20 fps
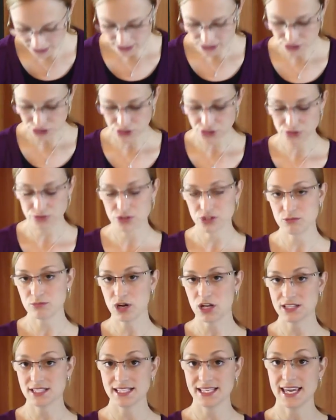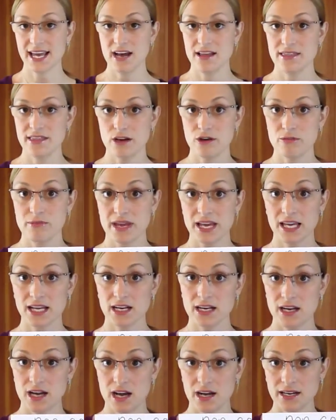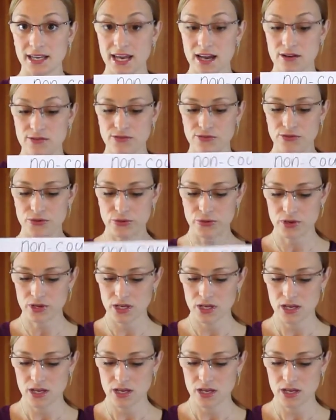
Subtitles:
It's too small to count. That would make it a non-count food.